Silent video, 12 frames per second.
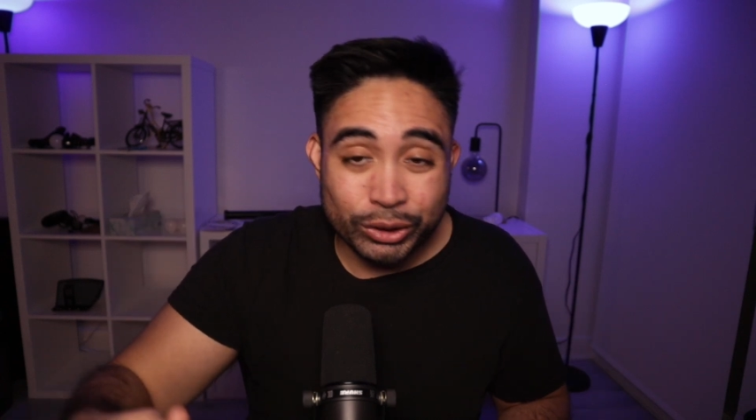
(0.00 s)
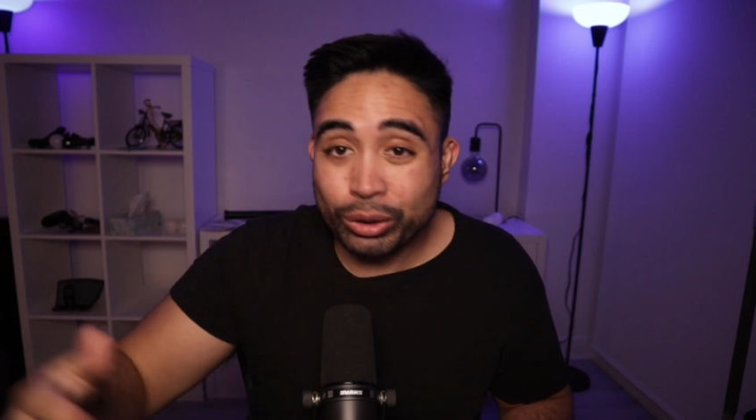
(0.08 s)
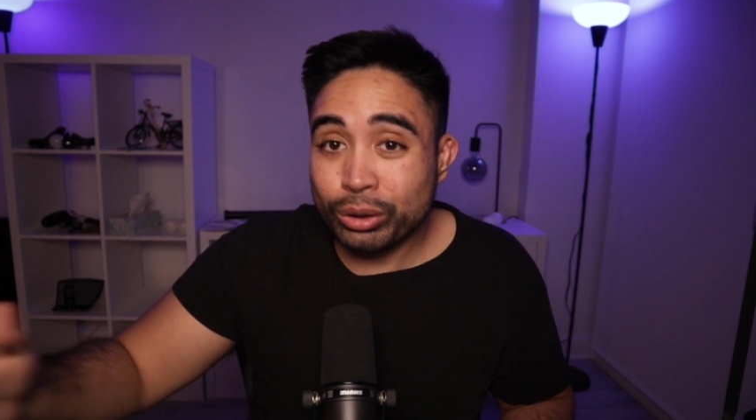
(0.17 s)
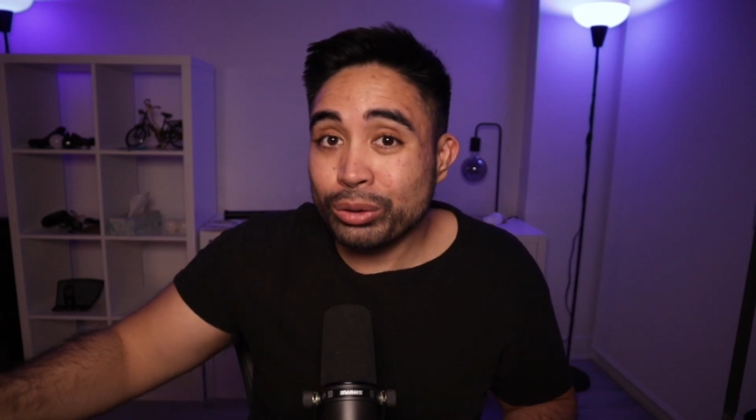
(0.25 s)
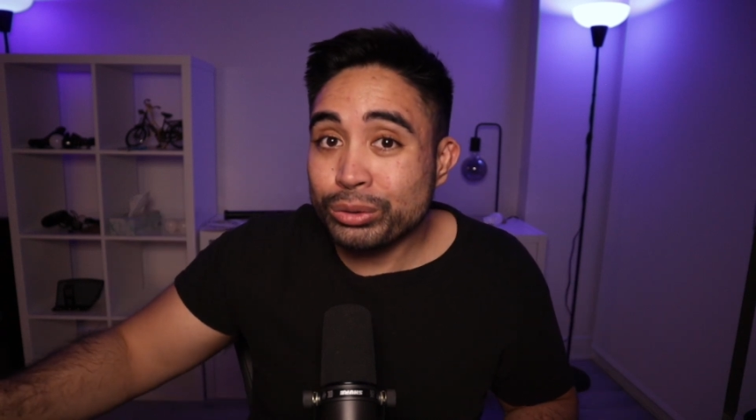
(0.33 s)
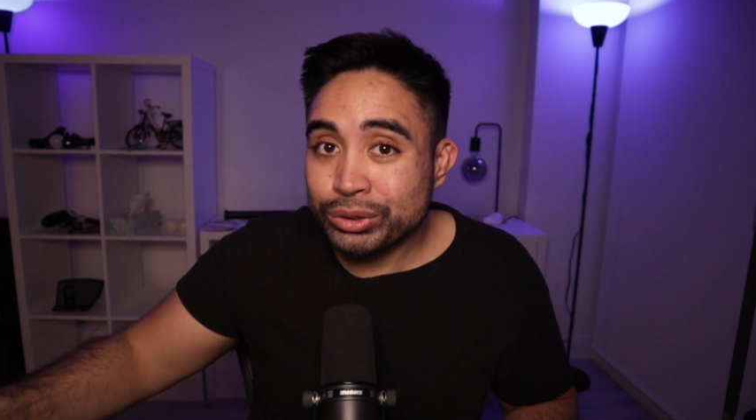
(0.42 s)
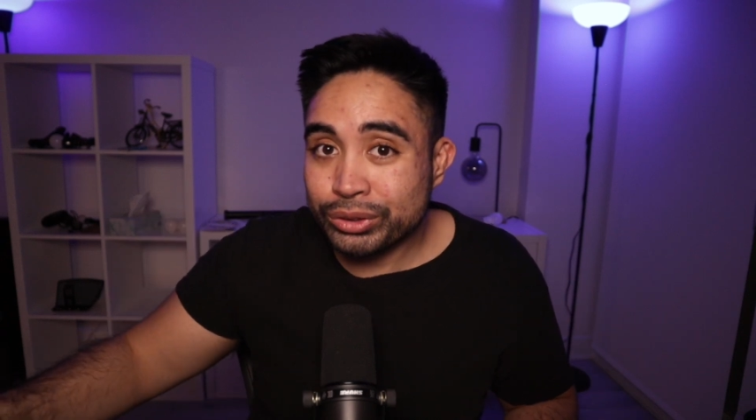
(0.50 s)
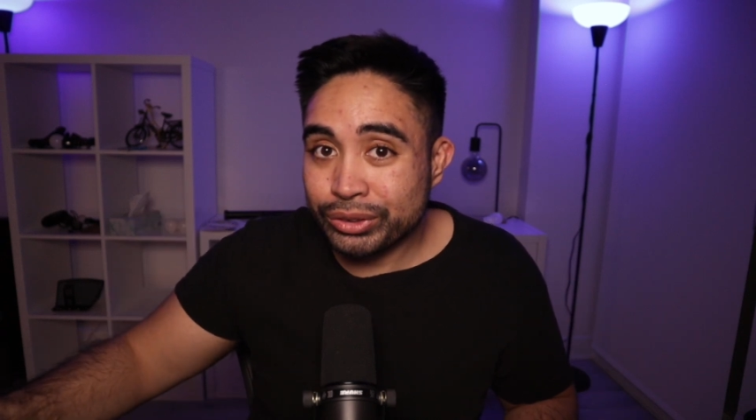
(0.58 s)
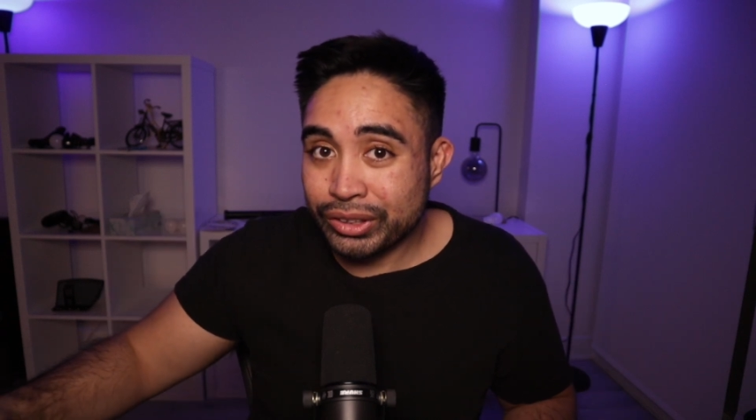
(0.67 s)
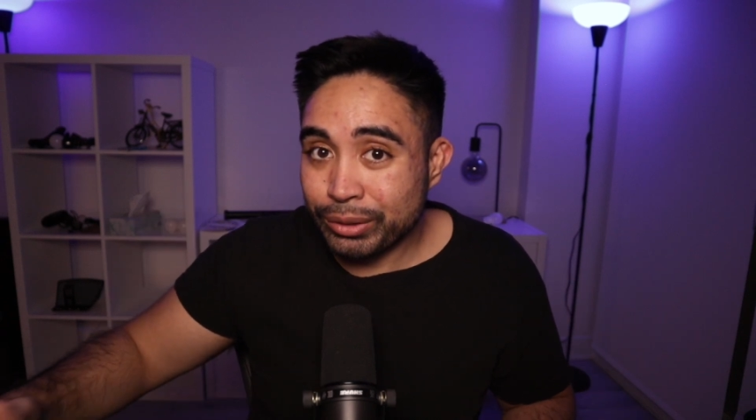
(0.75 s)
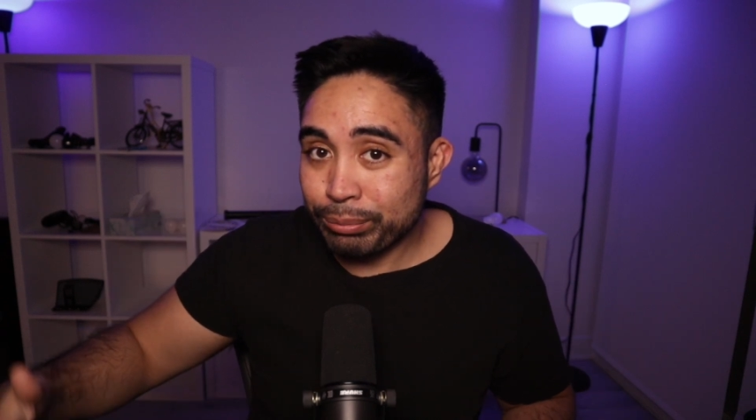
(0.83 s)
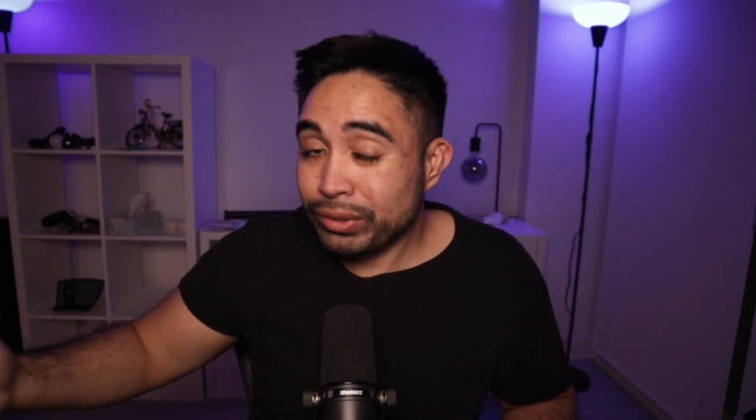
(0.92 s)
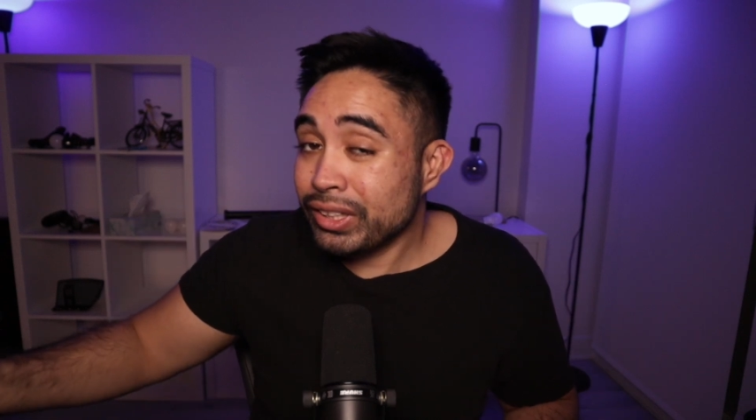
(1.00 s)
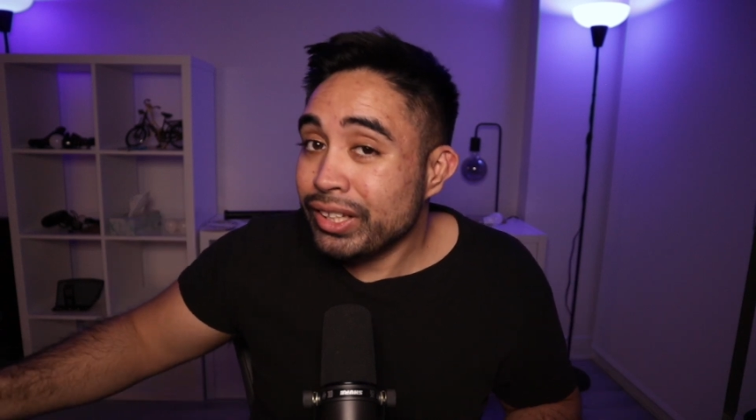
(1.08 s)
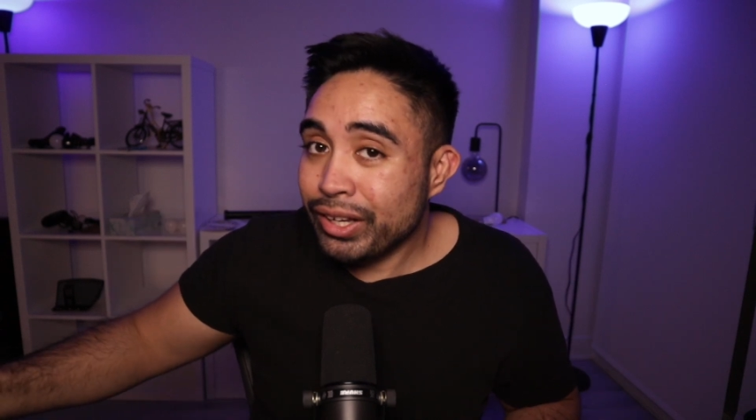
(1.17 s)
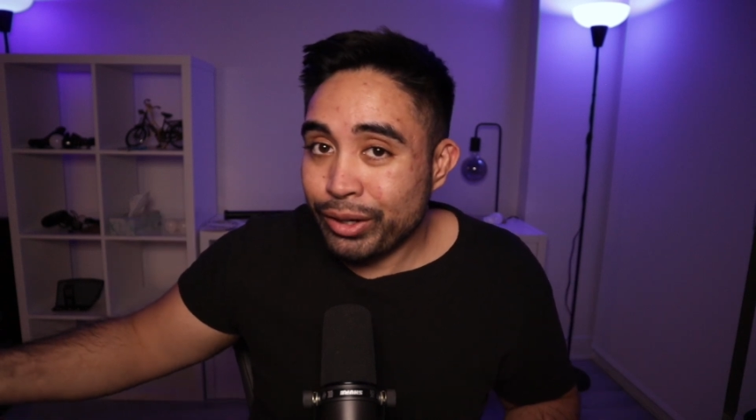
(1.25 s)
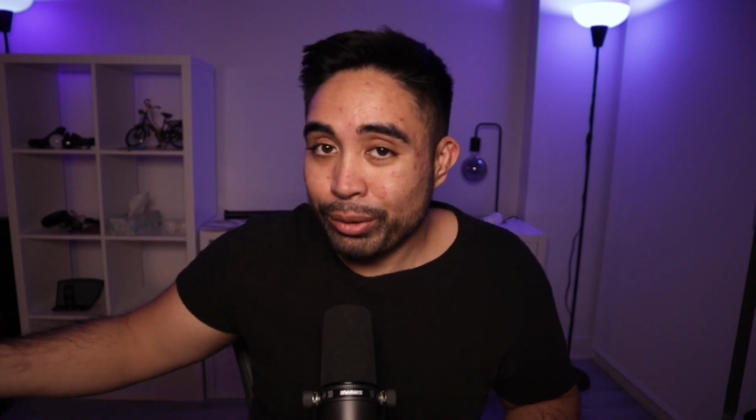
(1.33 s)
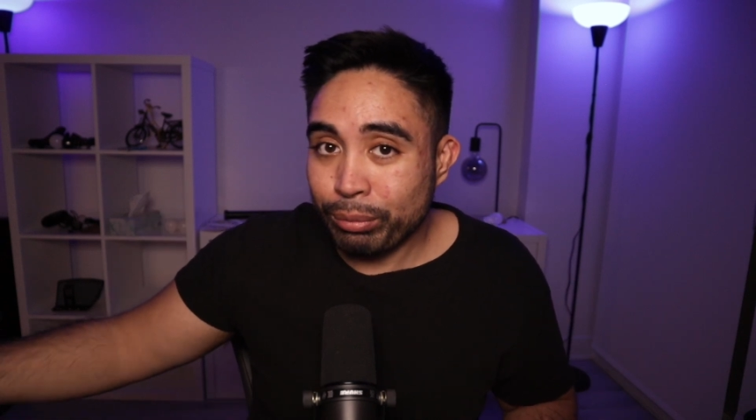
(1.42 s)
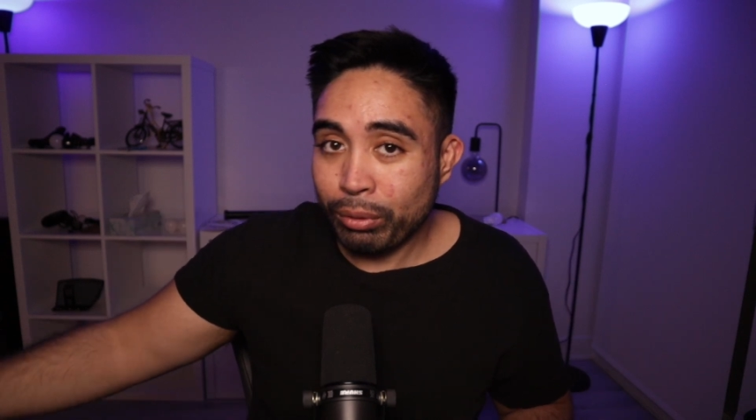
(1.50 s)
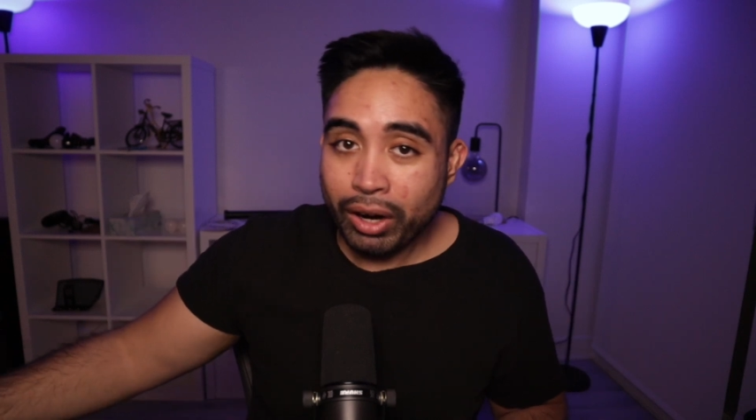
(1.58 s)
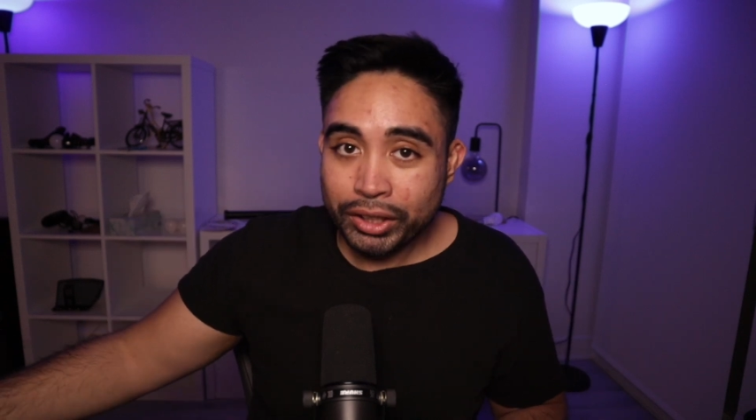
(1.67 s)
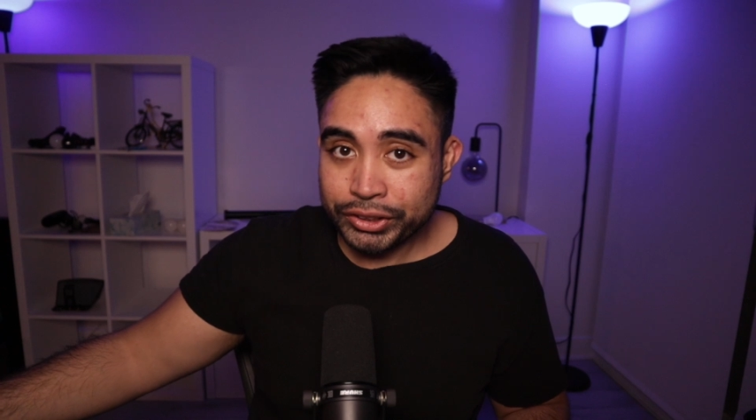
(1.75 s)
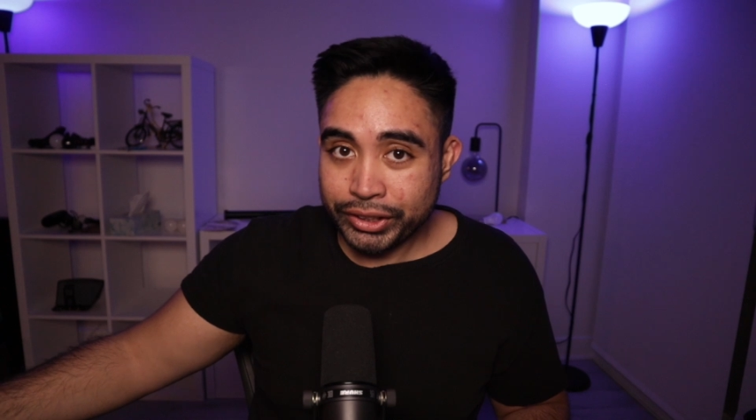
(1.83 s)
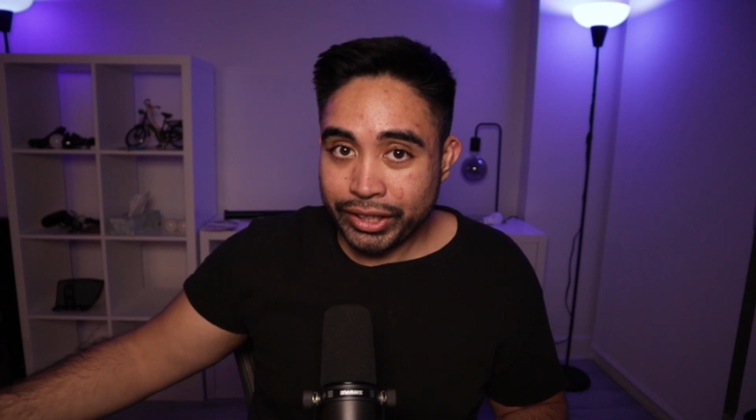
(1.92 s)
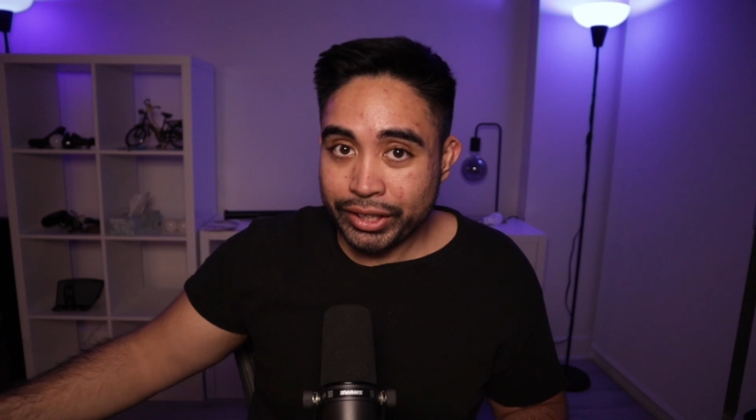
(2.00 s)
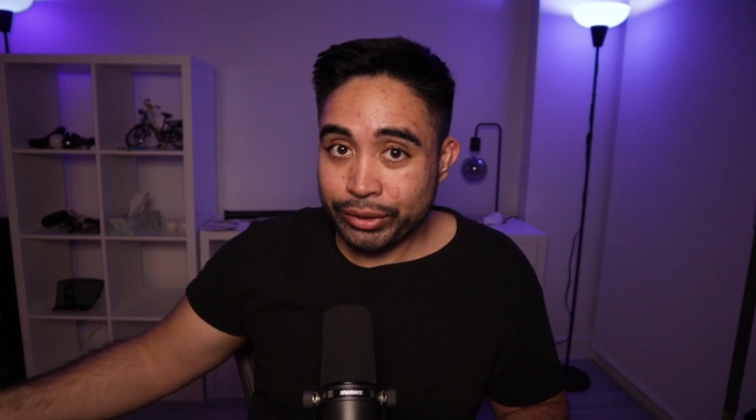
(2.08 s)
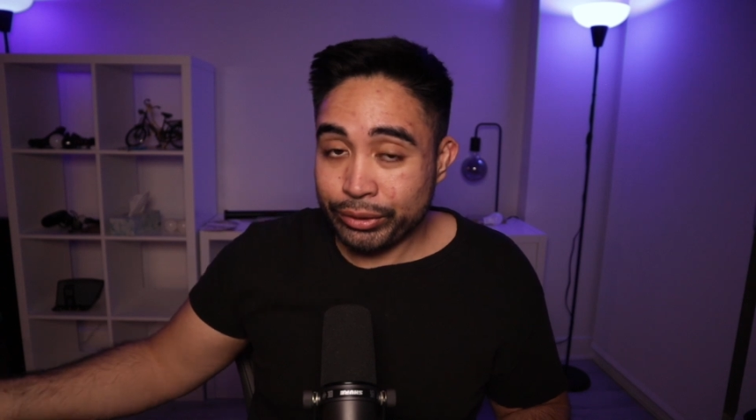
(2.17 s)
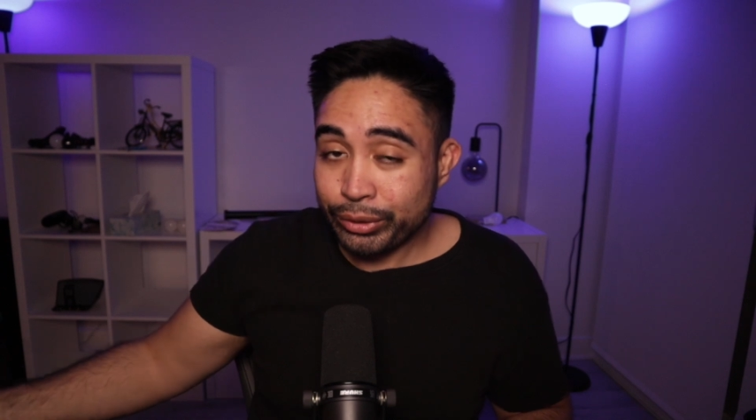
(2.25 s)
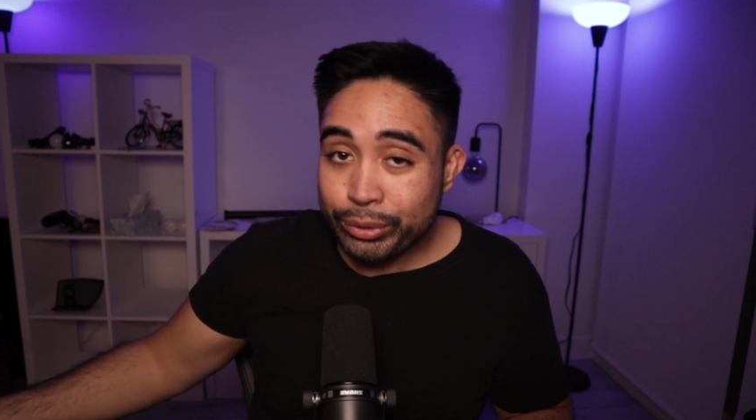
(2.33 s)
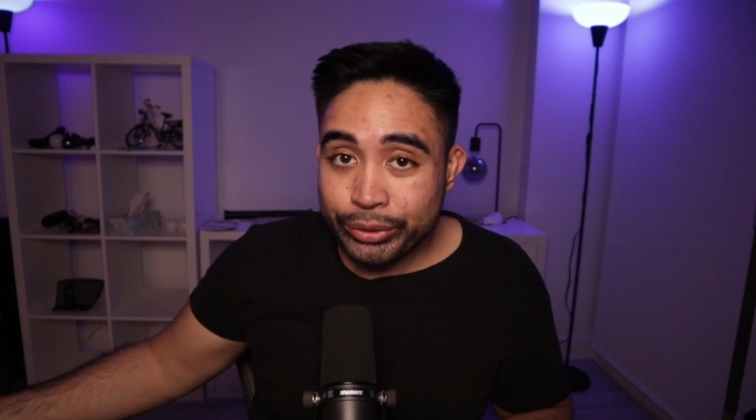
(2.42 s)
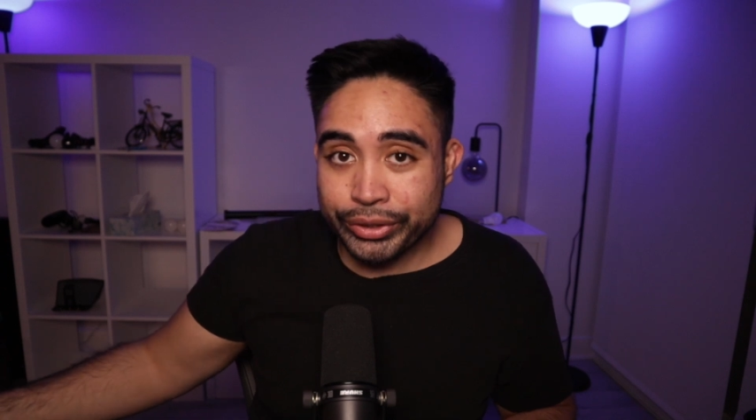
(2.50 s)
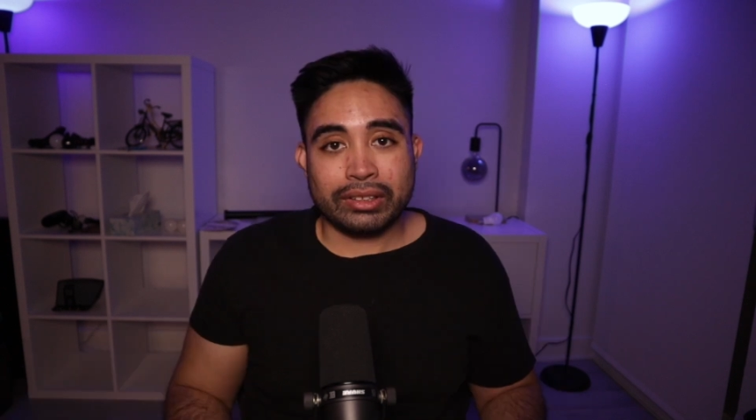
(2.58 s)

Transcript: you closer to completing the project that you're doing.